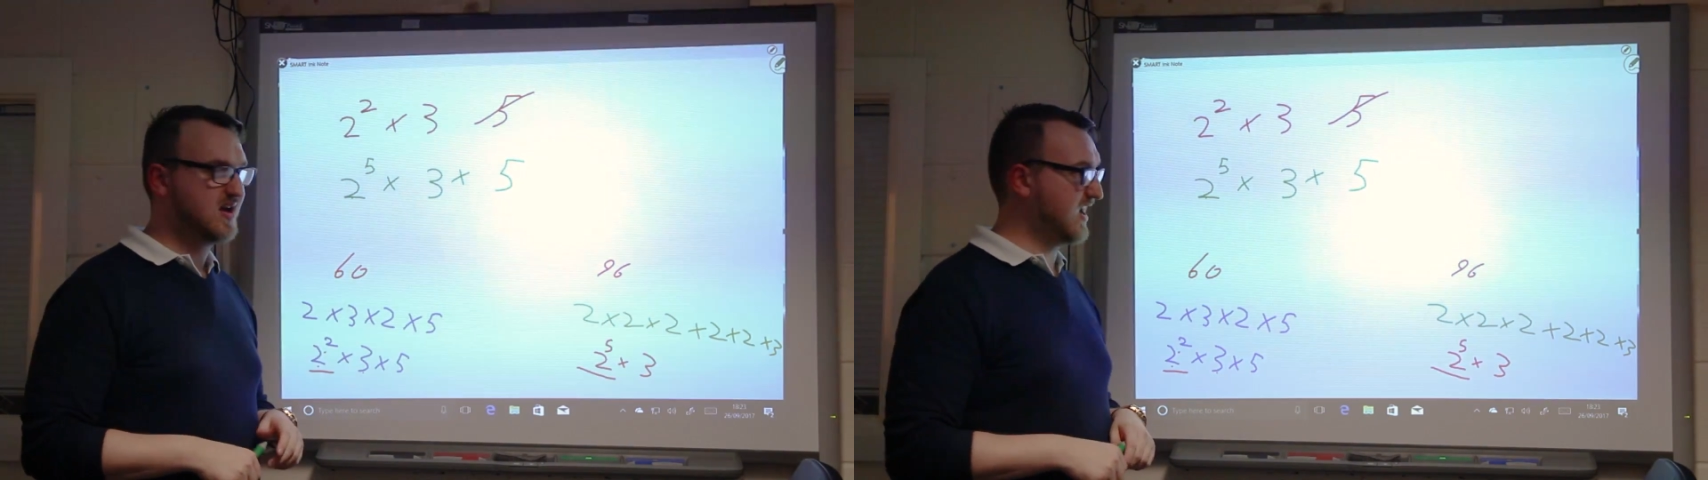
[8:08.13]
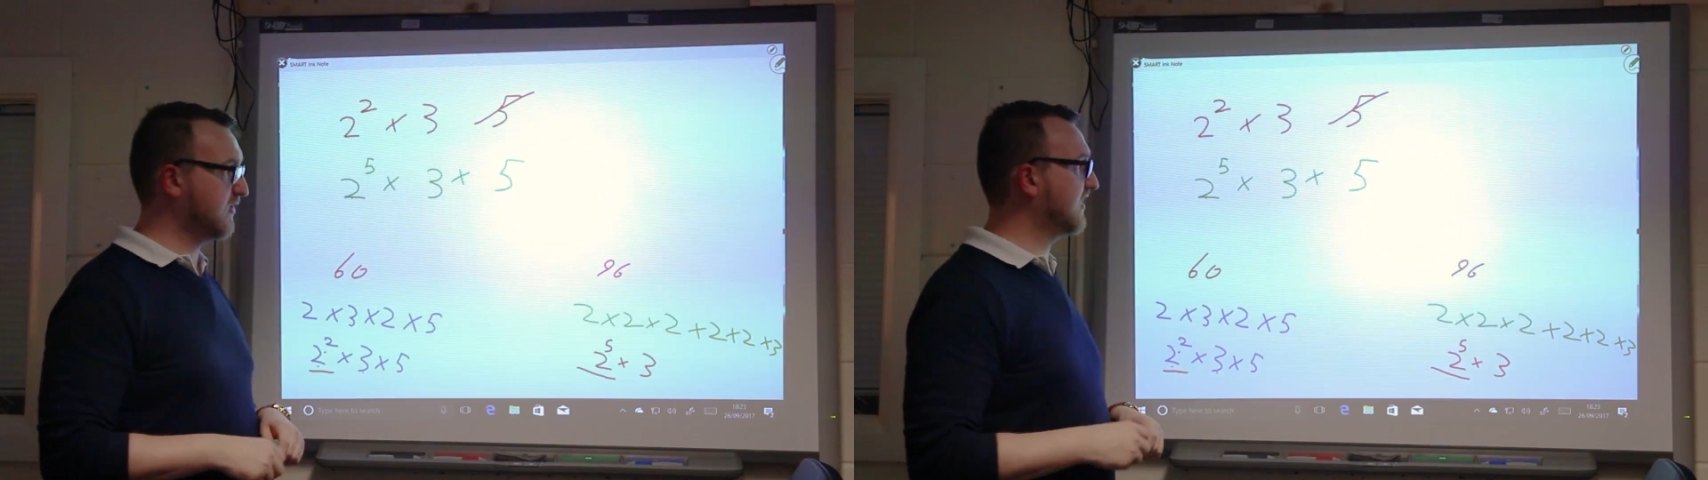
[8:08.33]

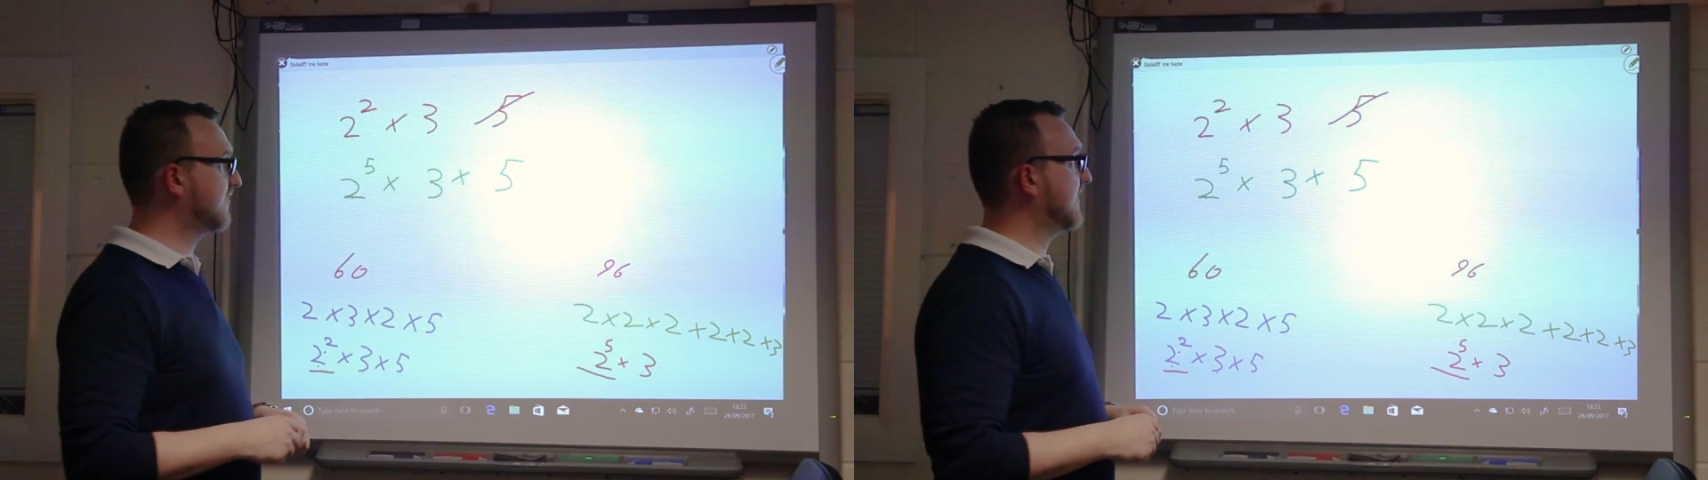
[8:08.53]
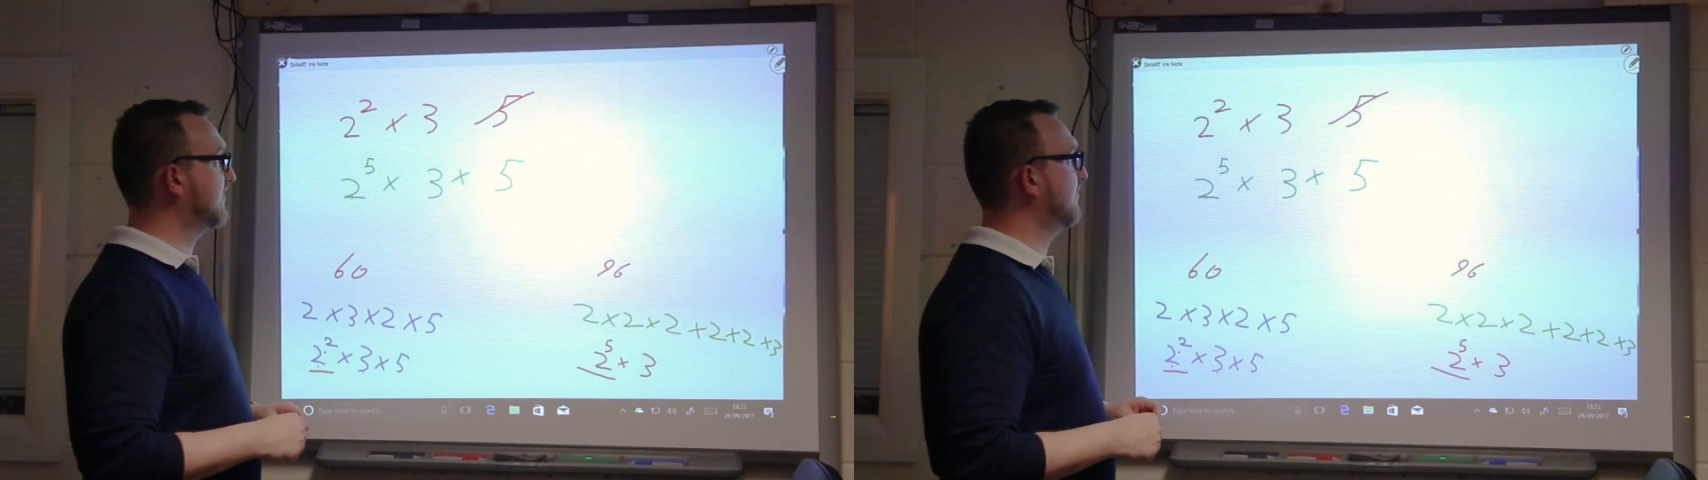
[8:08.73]
I don't
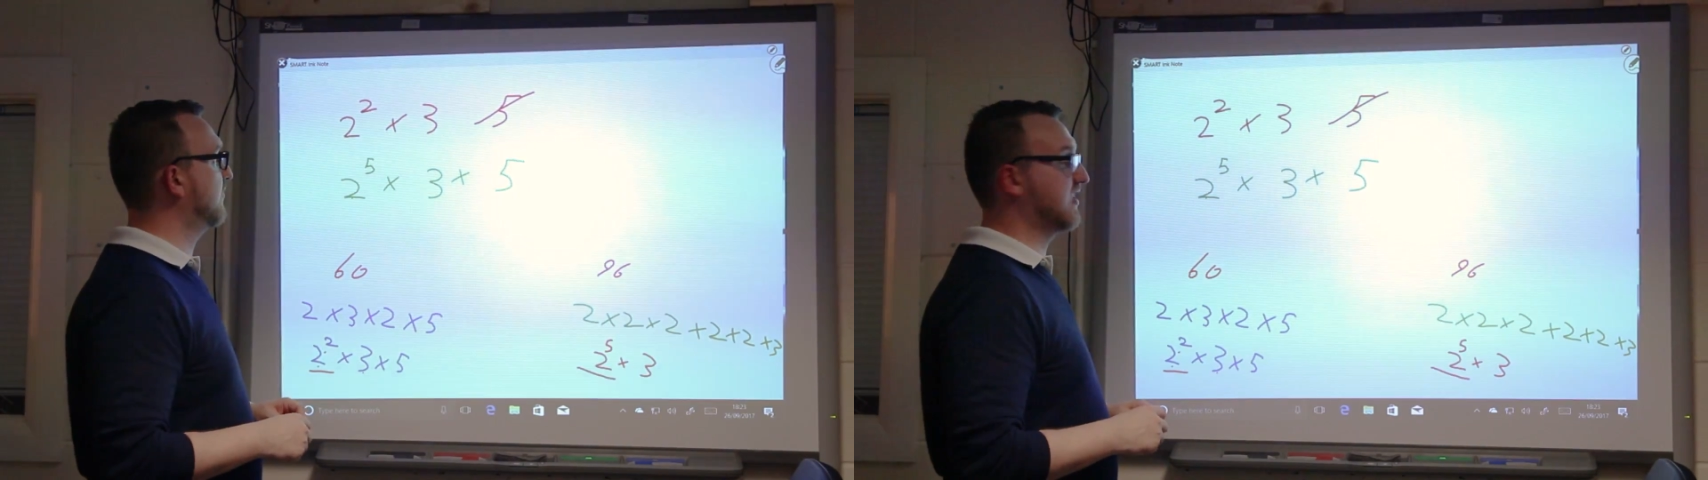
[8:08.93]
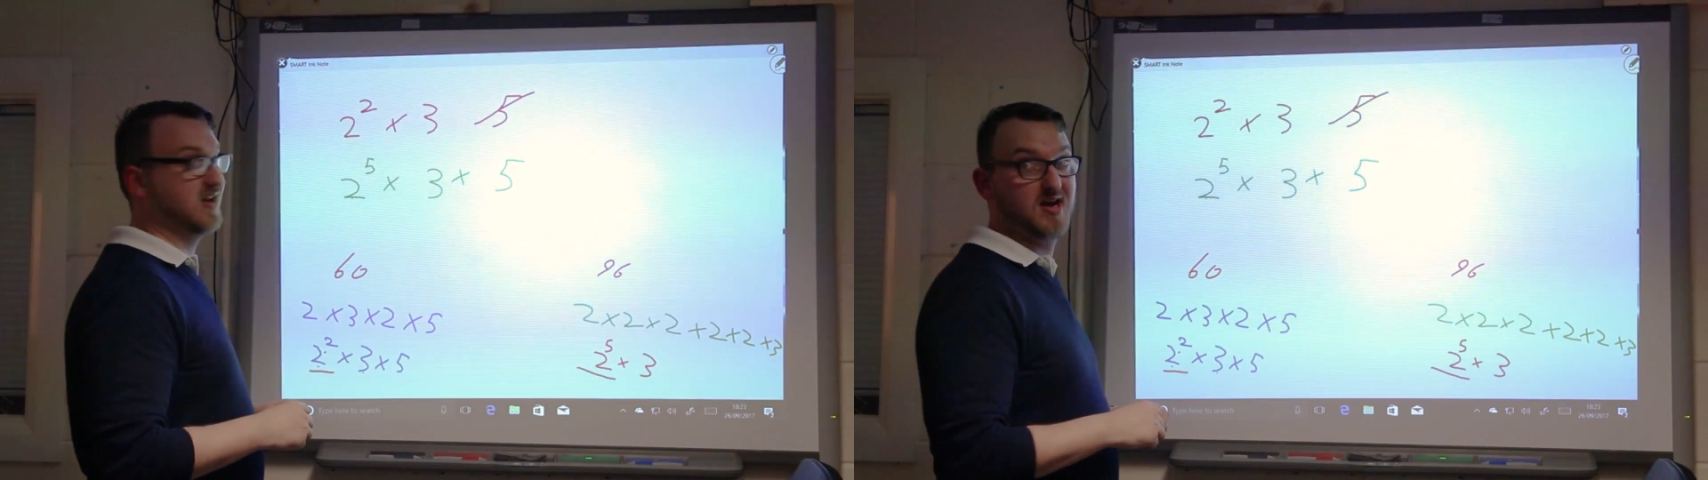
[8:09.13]
expect you to
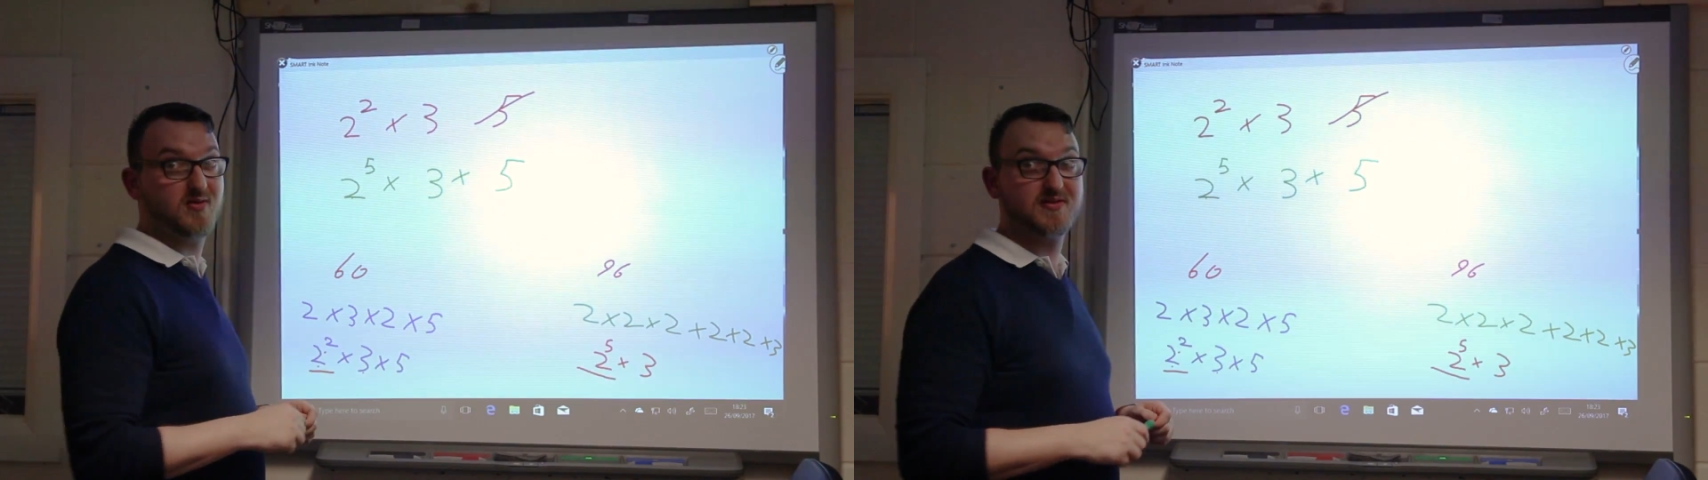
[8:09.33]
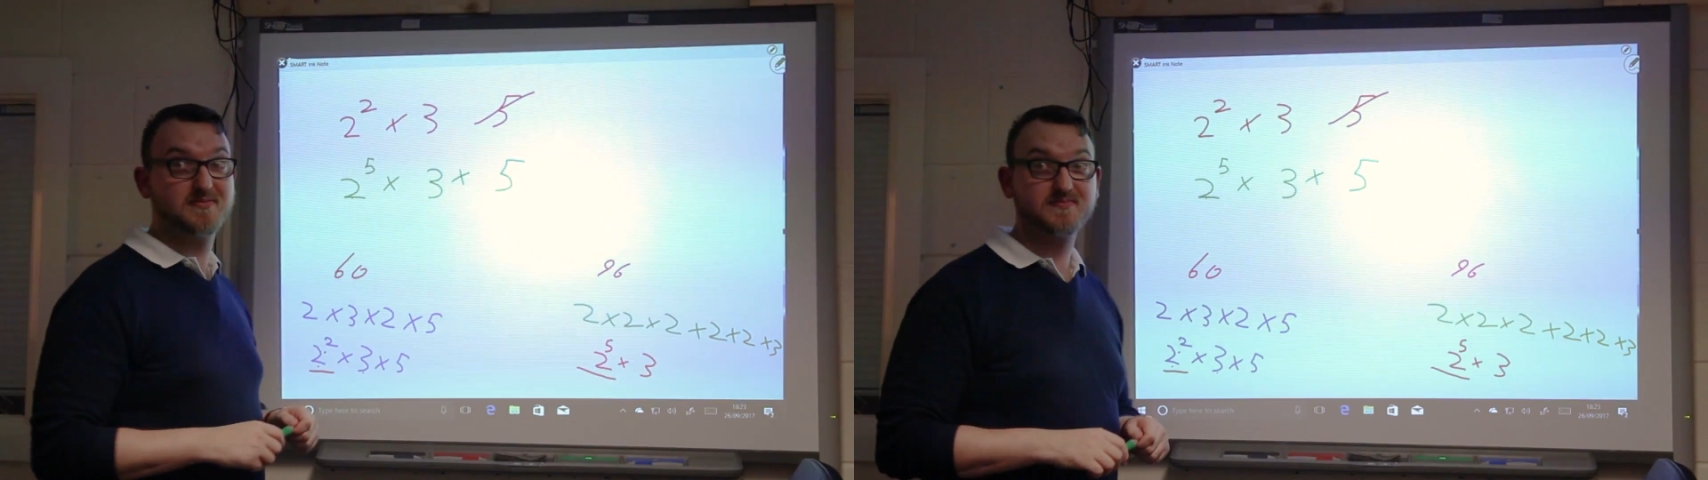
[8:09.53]
work it out,